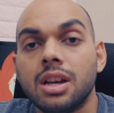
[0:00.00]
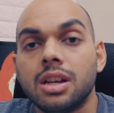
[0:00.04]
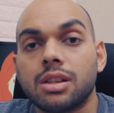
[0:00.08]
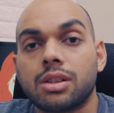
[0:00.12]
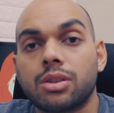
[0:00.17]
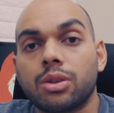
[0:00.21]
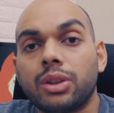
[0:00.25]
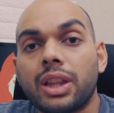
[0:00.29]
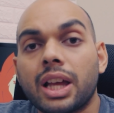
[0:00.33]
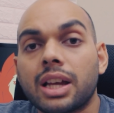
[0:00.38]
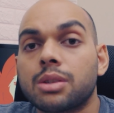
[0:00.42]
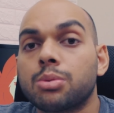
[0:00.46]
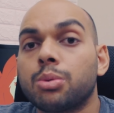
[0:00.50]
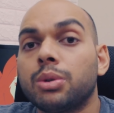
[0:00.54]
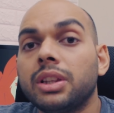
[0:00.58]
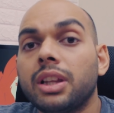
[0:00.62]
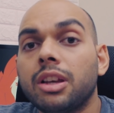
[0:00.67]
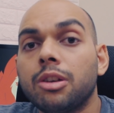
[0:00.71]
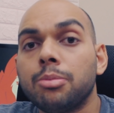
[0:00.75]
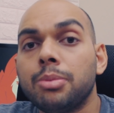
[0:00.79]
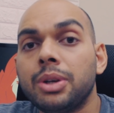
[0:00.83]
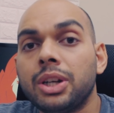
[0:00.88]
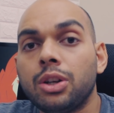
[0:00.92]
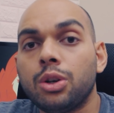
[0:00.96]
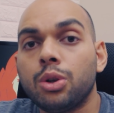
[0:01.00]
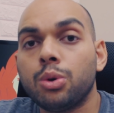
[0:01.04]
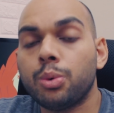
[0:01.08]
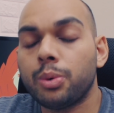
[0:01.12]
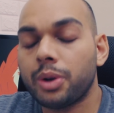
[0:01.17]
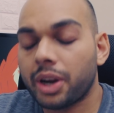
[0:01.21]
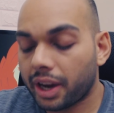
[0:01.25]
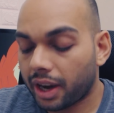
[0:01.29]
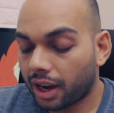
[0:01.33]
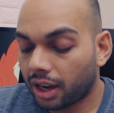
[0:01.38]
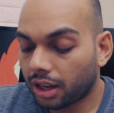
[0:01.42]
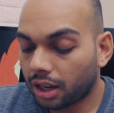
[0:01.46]
So that's what they've been
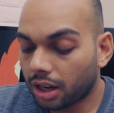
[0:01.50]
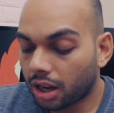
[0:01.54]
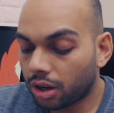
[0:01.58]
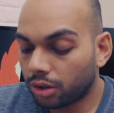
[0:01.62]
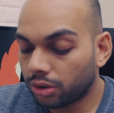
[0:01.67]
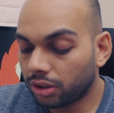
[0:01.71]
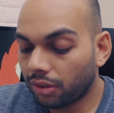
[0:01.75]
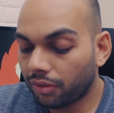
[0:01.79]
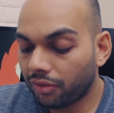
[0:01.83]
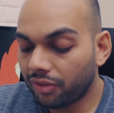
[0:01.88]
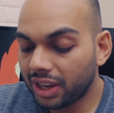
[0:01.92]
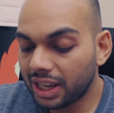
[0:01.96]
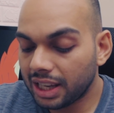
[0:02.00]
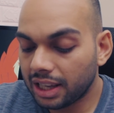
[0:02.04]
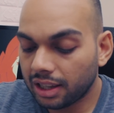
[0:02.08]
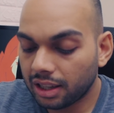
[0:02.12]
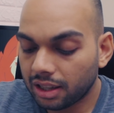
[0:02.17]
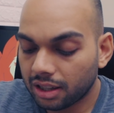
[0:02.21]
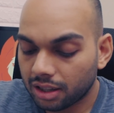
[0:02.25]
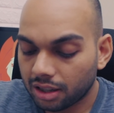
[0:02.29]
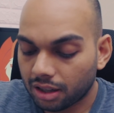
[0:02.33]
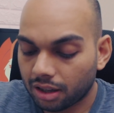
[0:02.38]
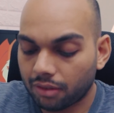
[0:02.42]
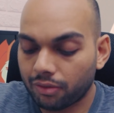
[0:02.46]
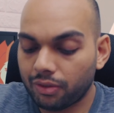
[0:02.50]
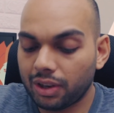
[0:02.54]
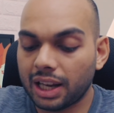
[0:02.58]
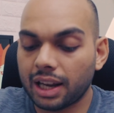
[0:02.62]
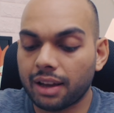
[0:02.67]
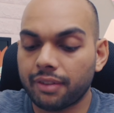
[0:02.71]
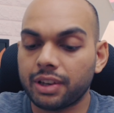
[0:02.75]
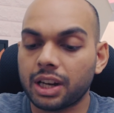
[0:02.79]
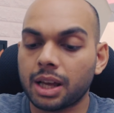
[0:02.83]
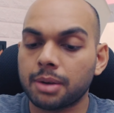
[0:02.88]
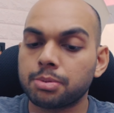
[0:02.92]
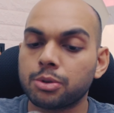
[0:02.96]
doing, and now the
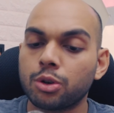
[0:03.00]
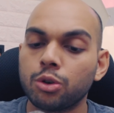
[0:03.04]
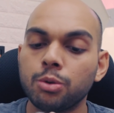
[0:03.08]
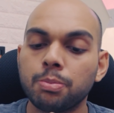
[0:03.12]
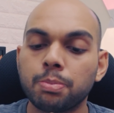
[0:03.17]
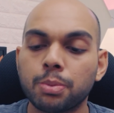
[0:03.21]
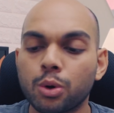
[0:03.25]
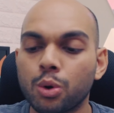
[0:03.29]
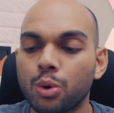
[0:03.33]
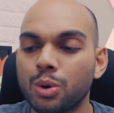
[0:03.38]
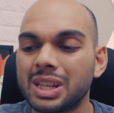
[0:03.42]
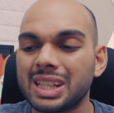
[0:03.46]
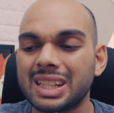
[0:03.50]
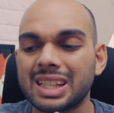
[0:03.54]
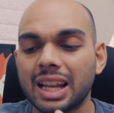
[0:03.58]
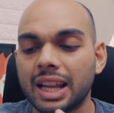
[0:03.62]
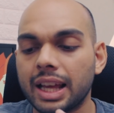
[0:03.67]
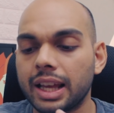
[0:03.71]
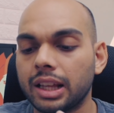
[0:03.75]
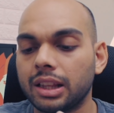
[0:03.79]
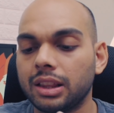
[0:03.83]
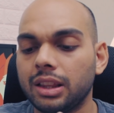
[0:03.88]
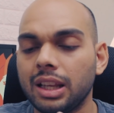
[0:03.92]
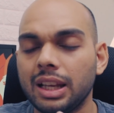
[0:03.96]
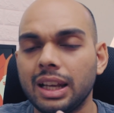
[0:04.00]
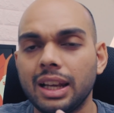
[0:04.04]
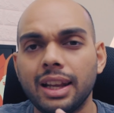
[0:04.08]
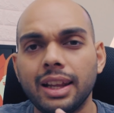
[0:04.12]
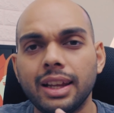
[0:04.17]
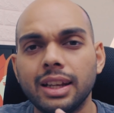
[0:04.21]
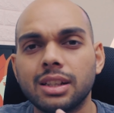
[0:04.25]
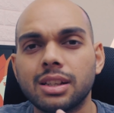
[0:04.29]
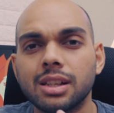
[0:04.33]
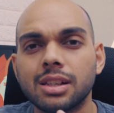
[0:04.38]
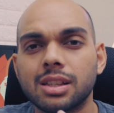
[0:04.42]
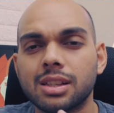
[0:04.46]
V11 Absolute Pro is like the
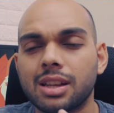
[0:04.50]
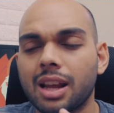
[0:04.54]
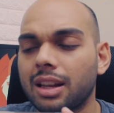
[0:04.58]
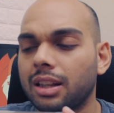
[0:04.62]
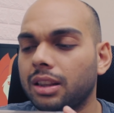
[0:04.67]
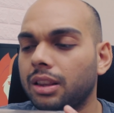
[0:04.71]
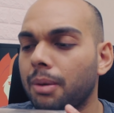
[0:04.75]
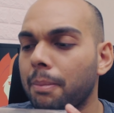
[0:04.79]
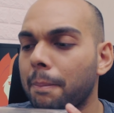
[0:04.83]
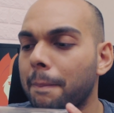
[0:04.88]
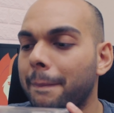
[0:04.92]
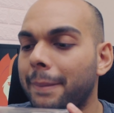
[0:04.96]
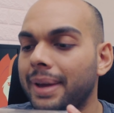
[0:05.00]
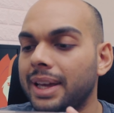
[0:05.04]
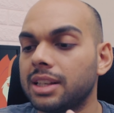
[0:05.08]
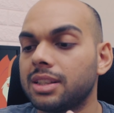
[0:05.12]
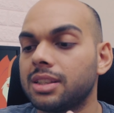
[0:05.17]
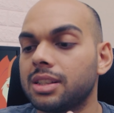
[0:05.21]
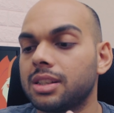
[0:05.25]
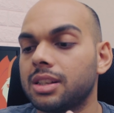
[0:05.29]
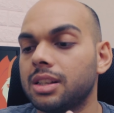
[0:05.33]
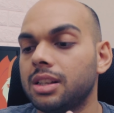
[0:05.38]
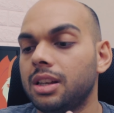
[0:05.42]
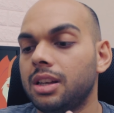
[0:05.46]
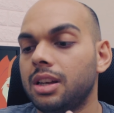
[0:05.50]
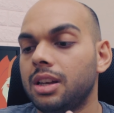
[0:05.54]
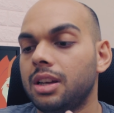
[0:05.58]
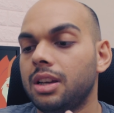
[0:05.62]
latest and the best